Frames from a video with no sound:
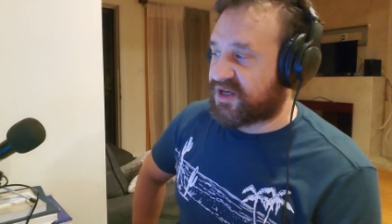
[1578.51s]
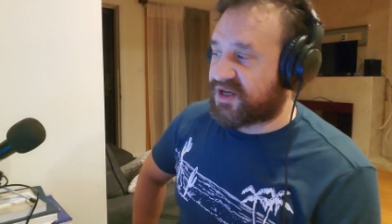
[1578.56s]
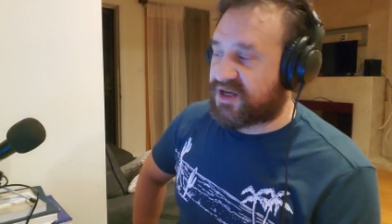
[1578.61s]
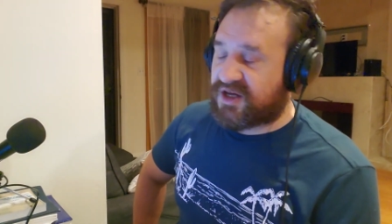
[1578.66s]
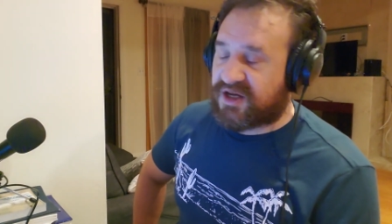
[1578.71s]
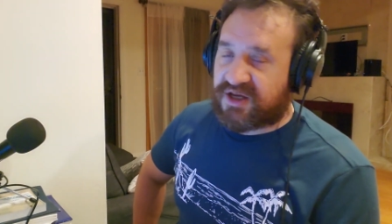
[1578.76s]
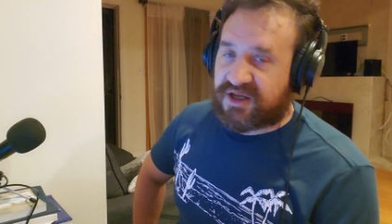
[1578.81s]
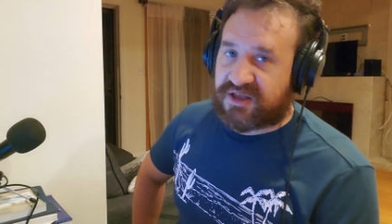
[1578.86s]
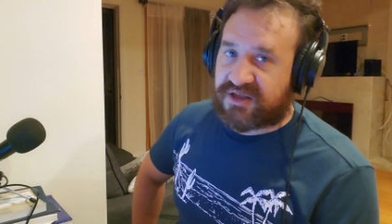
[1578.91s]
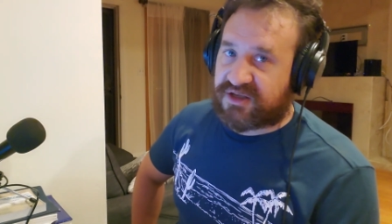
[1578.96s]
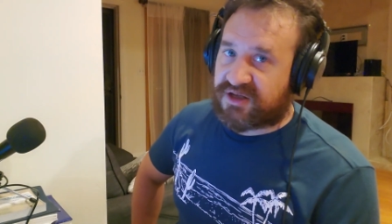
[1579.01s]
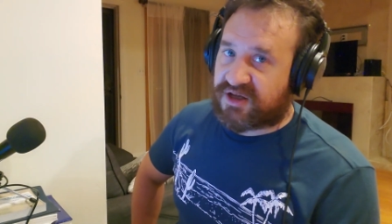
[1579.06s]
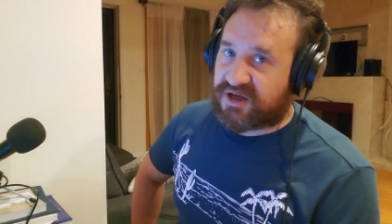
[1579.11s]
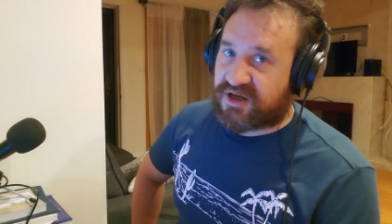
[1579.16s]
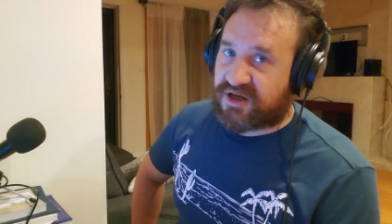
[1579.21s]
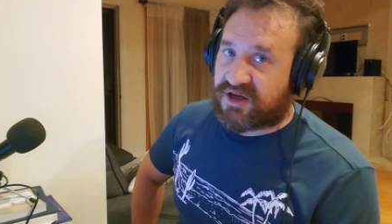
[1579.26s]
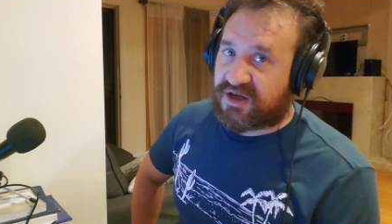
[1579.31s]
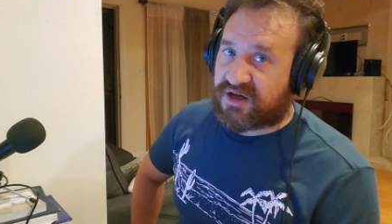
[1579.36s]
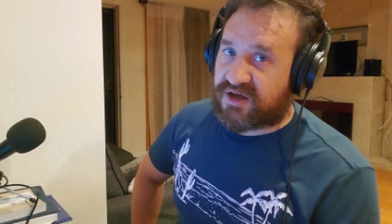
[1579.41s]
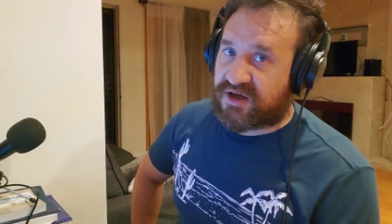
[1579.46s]
and
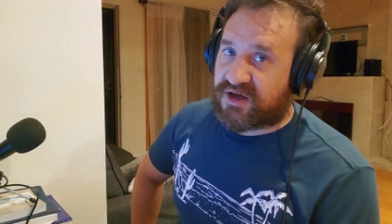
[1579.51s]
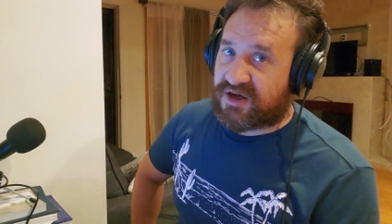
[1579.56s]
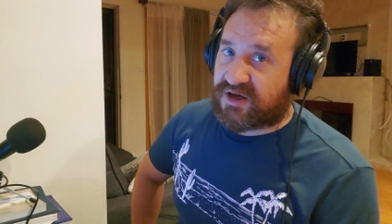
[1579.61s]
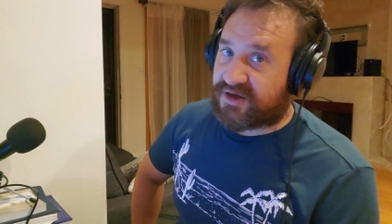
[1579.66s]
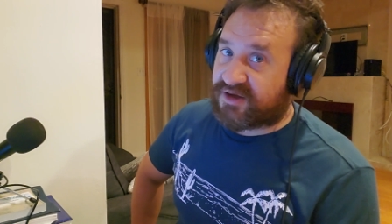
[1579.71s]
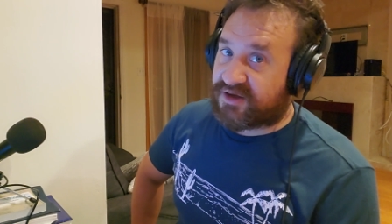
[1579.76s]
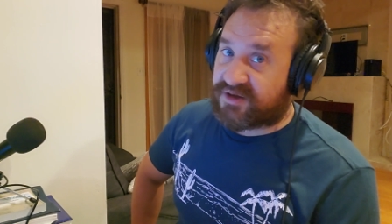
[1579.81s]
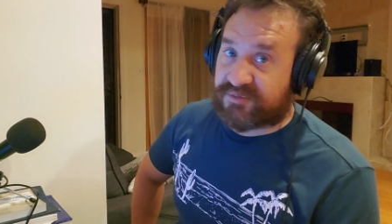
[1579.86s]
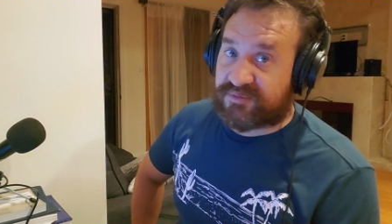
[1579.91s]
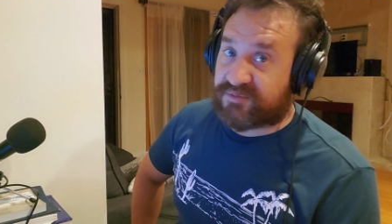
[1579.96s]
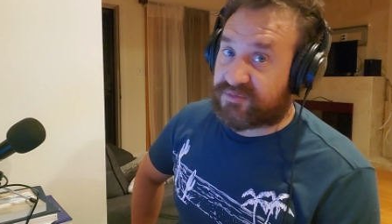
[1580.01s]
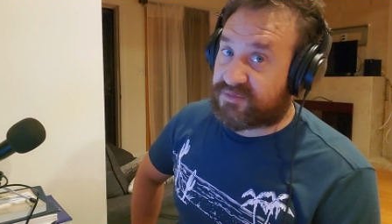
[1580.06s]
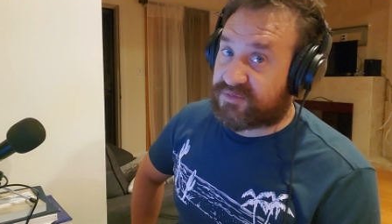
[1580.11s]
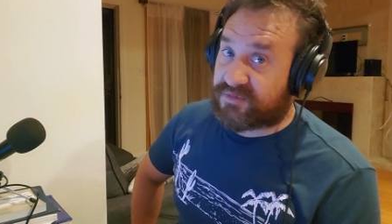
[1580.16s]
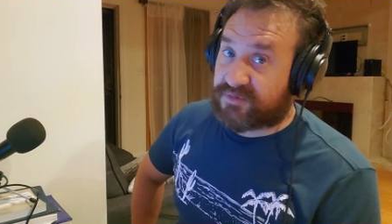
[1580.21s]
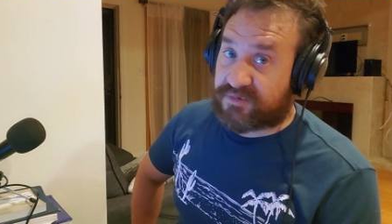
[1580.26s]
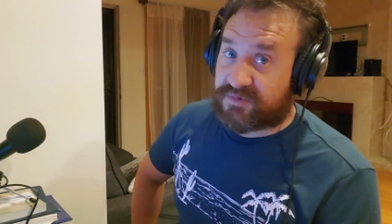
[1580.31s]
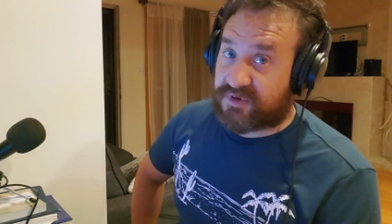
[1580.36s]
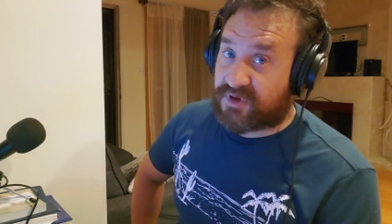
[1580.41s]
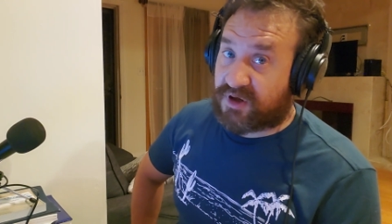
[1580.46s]

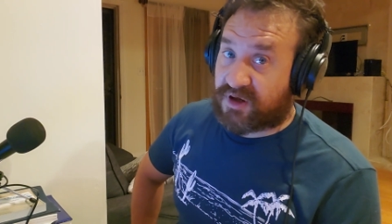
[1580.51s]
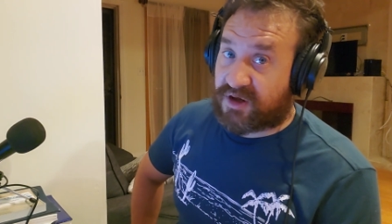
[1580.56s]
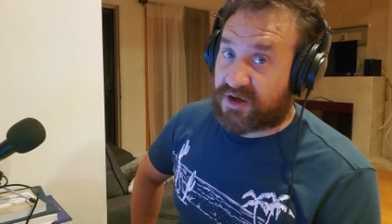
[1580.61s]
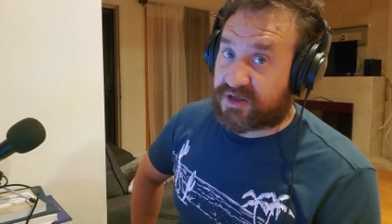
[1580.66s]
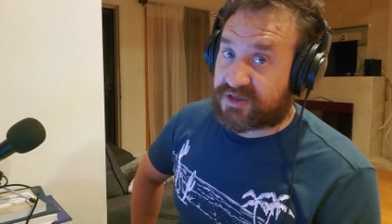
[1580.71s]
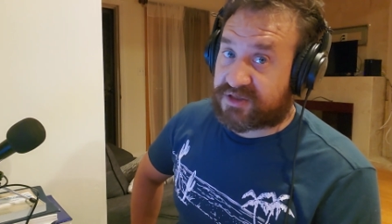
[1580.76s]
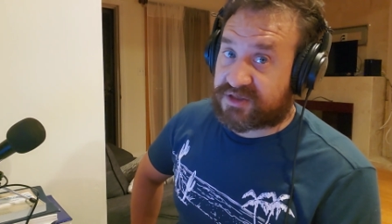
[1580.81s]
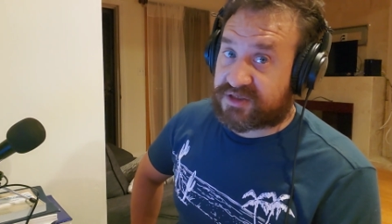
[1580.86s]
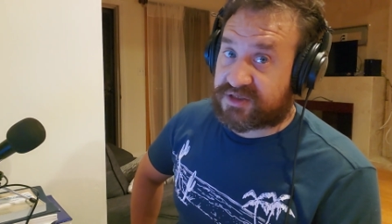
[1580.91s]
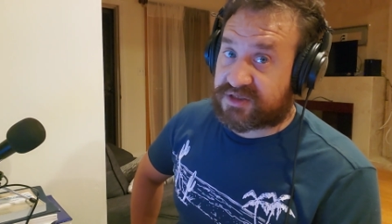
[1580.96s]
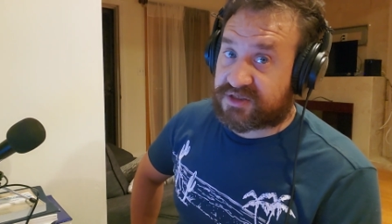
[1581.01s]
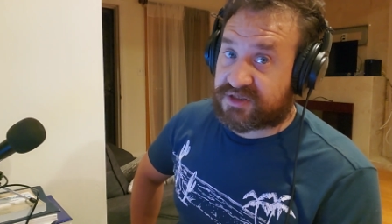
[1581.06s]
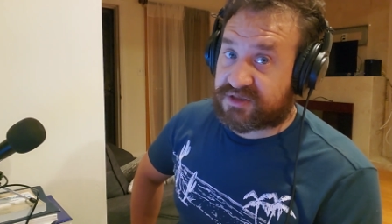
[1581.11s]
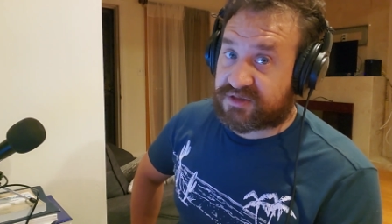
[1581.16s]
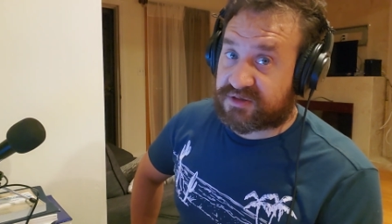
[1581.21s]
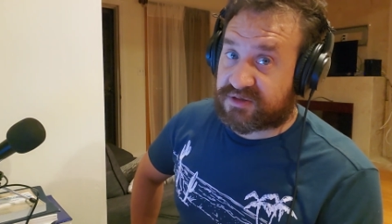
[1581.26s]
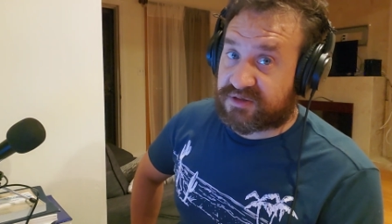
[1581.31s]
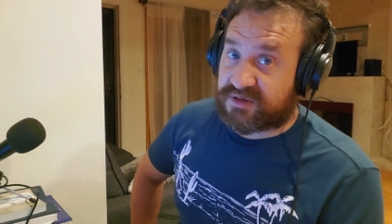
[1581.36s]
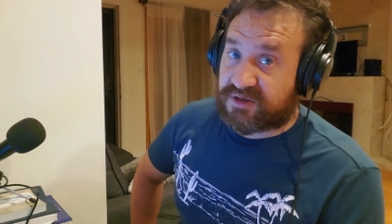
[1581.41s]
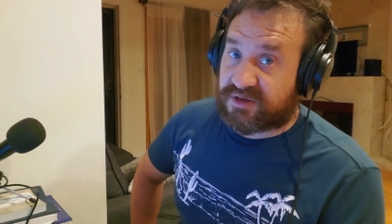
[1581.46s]
I'm not
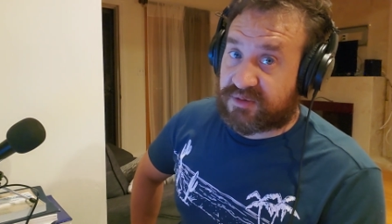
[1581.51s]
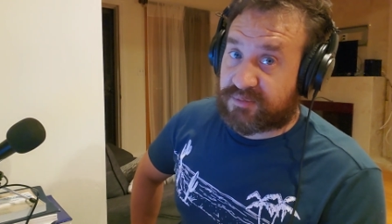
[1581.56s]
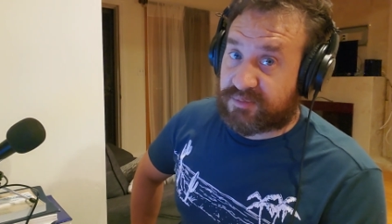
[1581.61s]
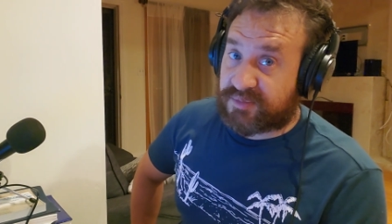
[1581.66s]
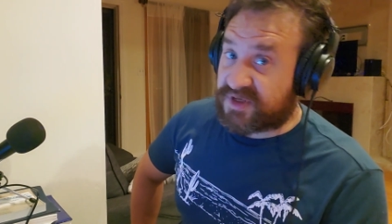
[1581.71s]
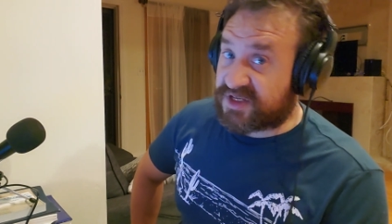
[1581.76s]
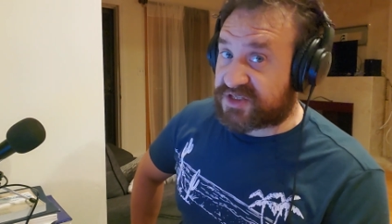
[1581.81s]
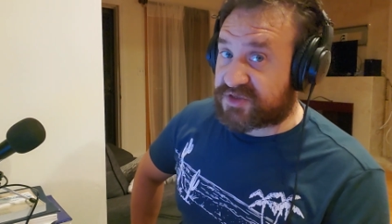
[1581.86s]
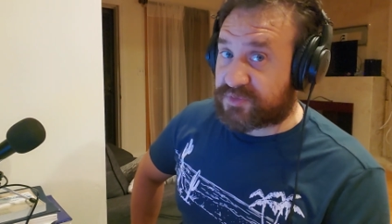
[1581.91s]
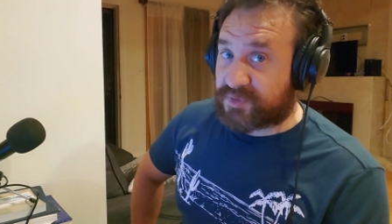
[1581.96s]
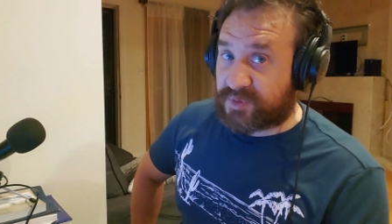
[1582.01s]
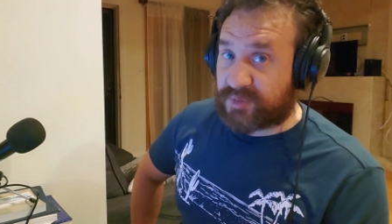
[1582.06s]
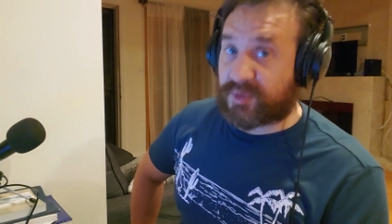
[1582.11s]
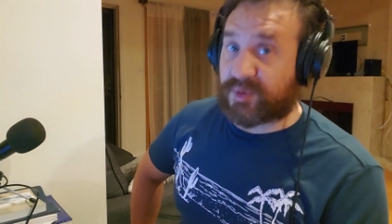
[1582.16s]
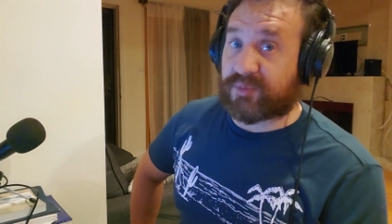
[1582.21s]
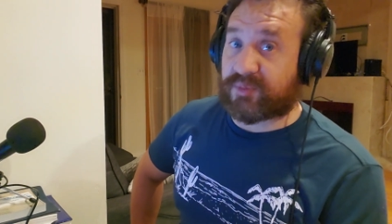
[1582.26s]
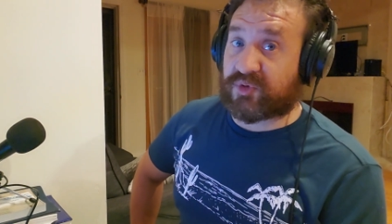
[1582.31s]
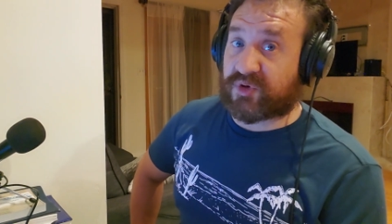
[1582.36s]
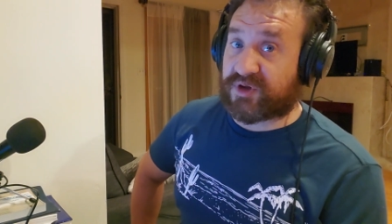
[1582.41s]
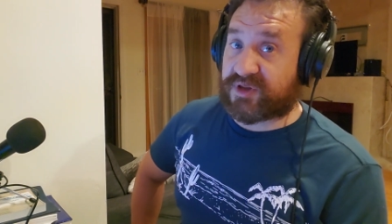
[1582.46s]

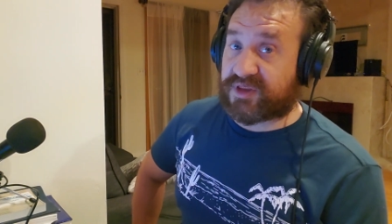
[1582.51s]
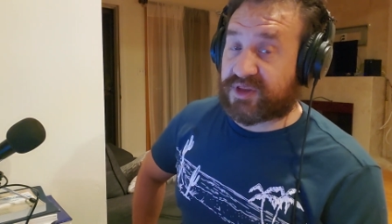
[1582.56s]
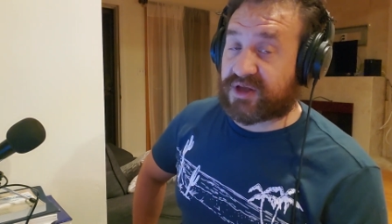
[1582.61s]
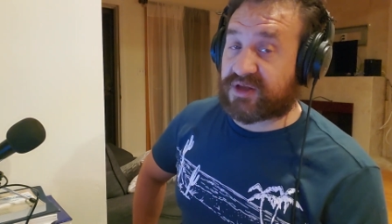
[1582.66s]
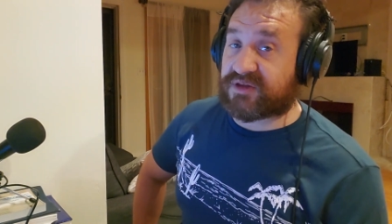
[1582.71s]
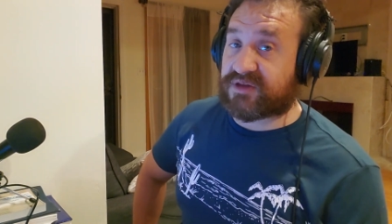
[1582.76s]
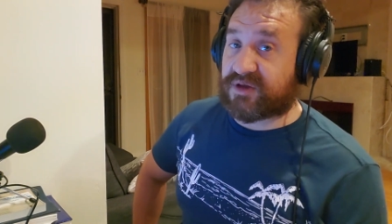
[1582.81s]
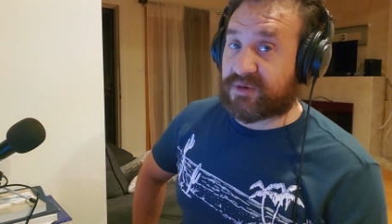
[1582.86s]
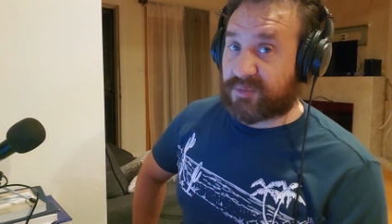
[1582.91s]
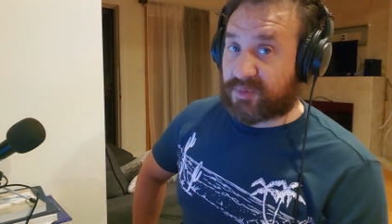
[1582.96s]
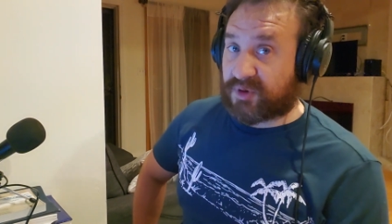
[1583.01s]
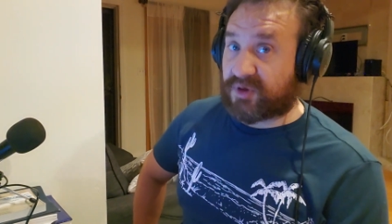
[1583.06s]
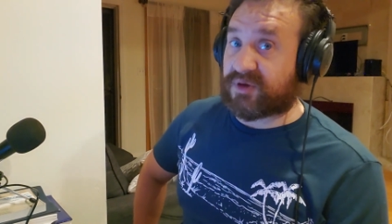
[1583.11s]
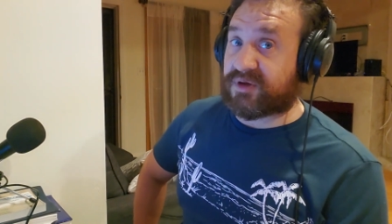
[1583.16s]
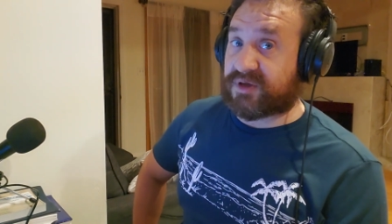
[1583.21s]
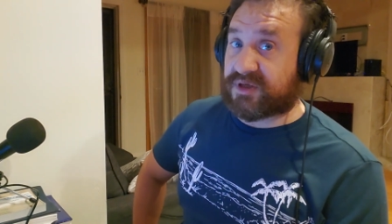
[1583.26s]
misremembering that number.